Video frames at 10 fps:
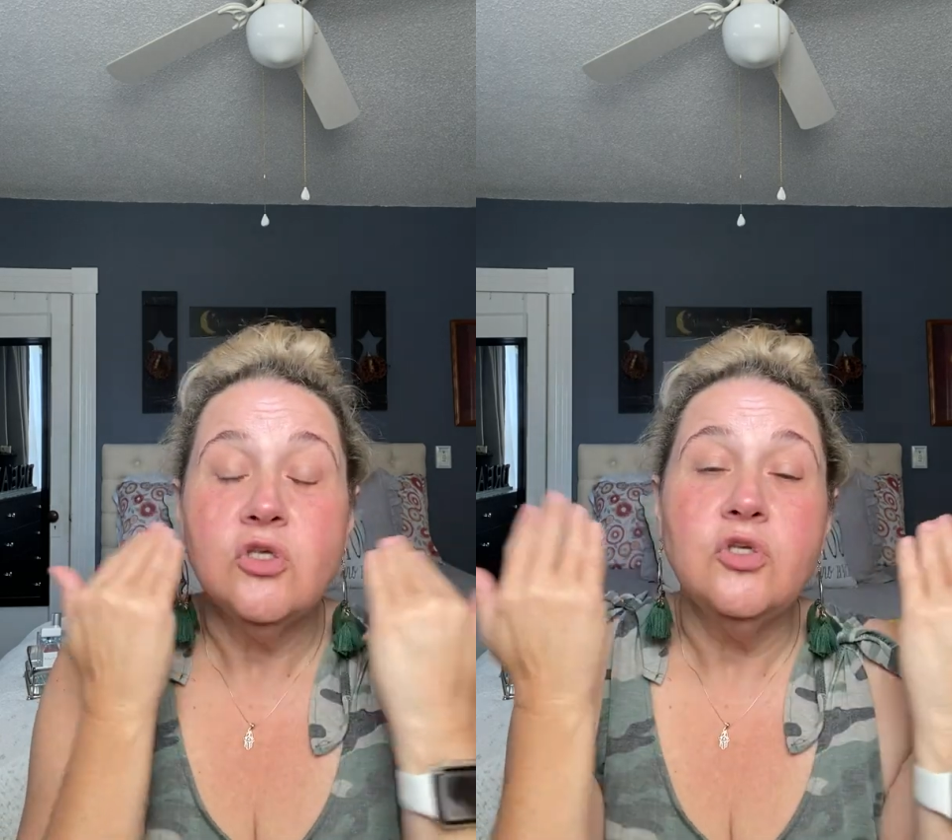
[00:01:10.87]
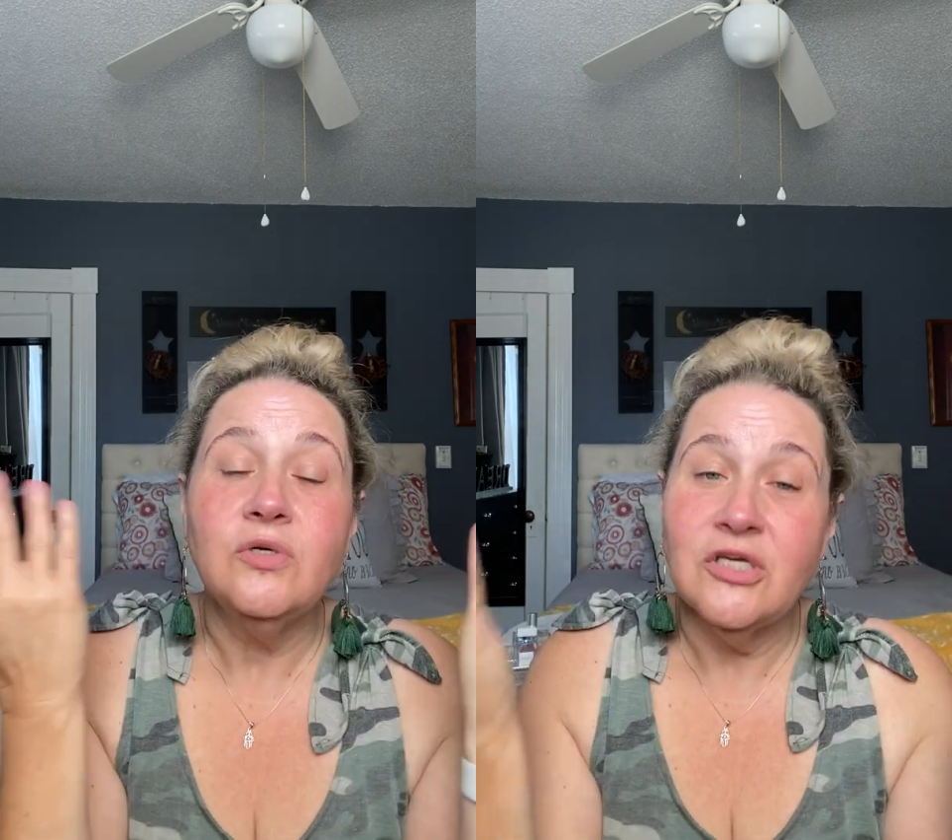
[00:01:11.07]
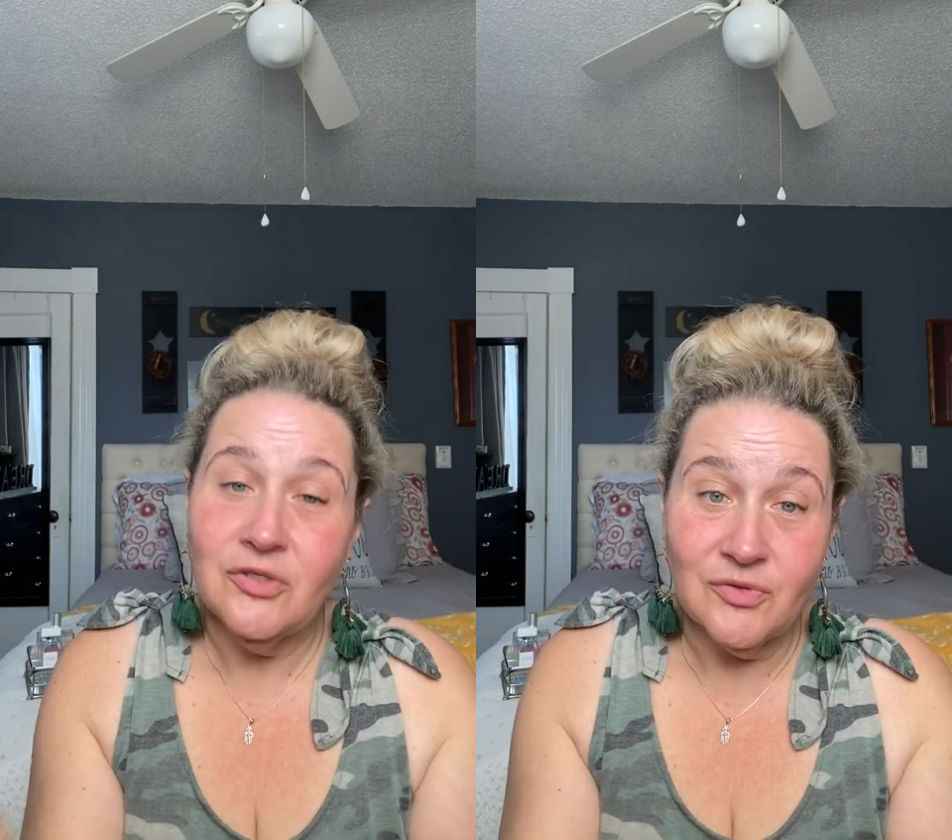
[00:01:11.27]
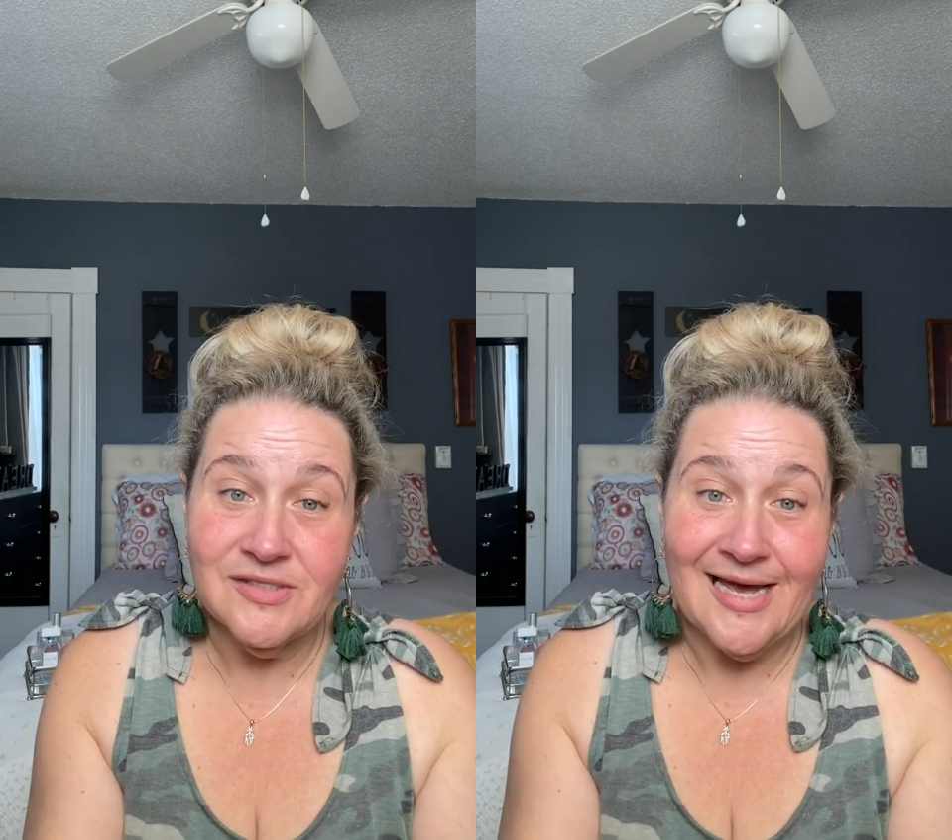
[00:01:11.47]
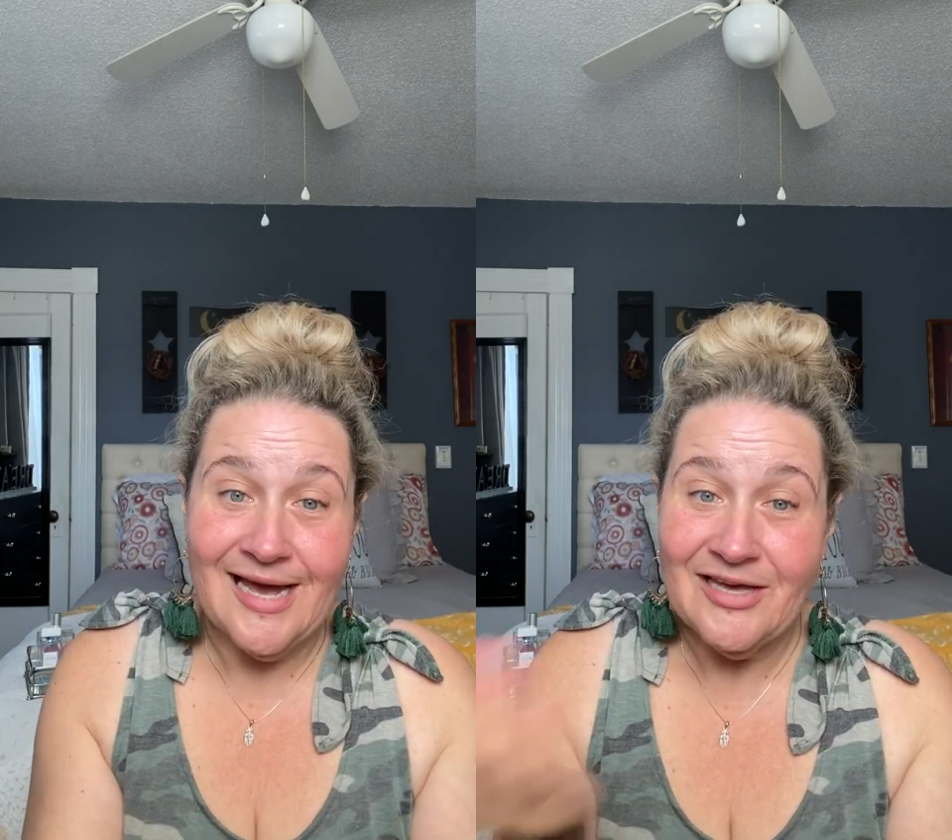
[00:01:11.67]
You can
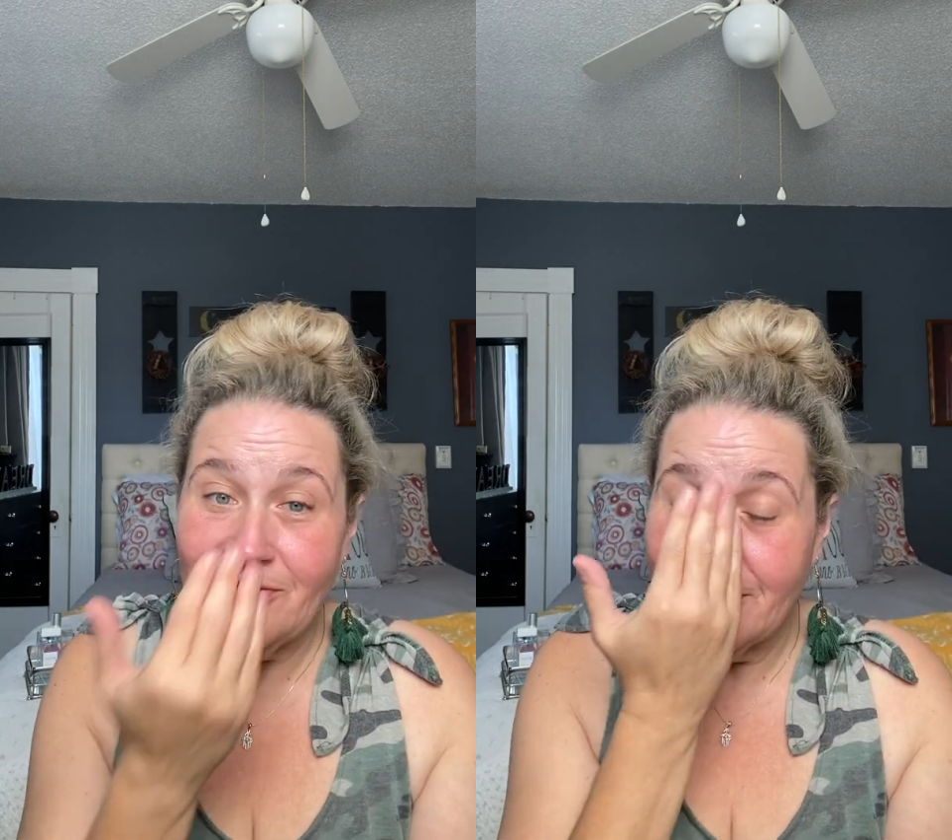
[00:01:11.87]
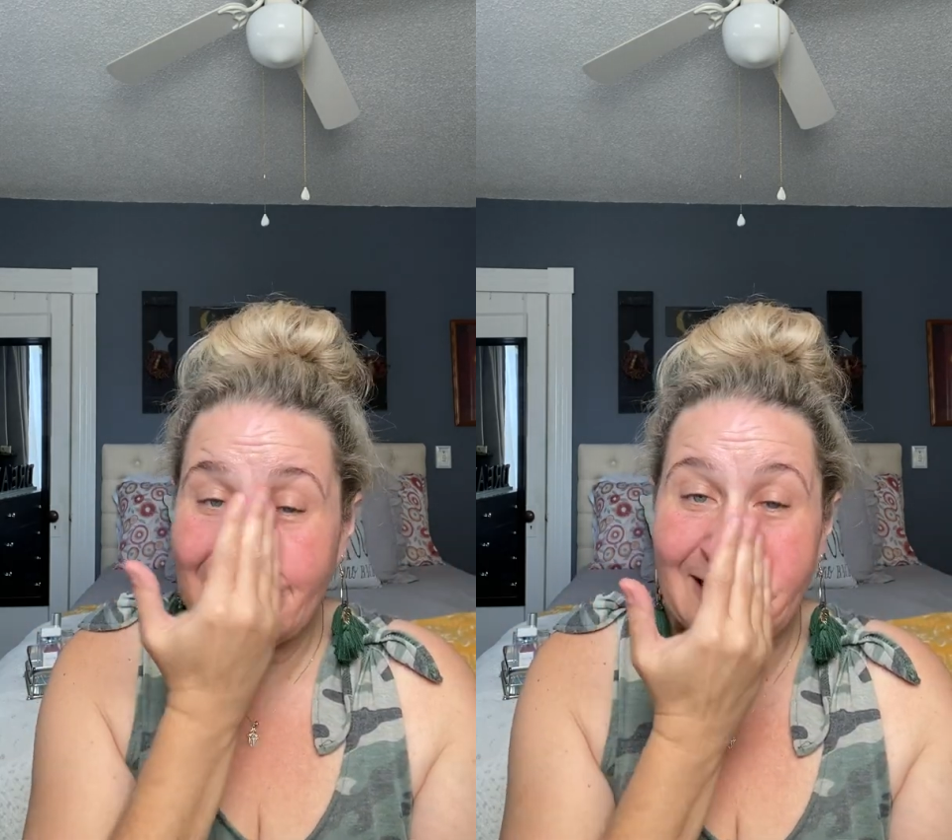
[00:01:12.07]
use either.